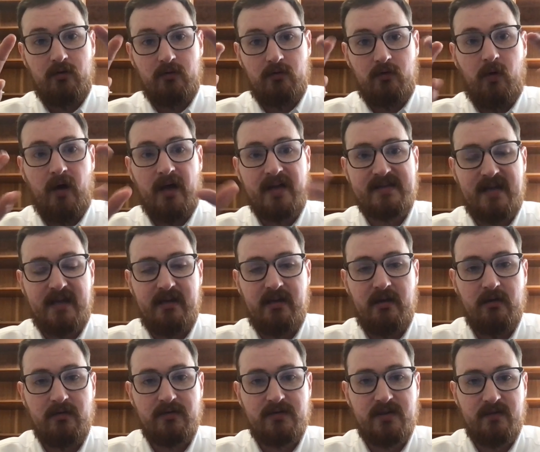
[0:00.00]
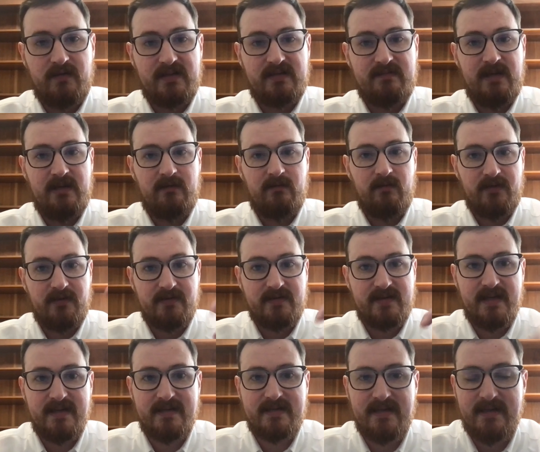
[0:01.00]
quasi know so to speak, with their
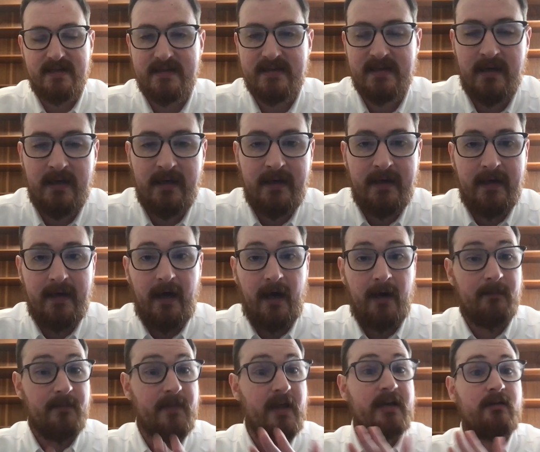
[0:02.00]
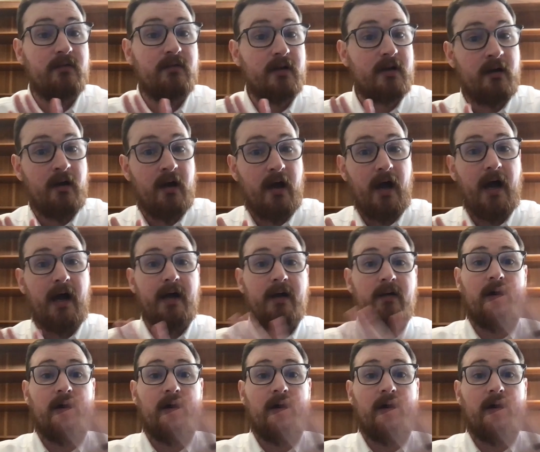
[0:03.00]
senses. Um, then you look higher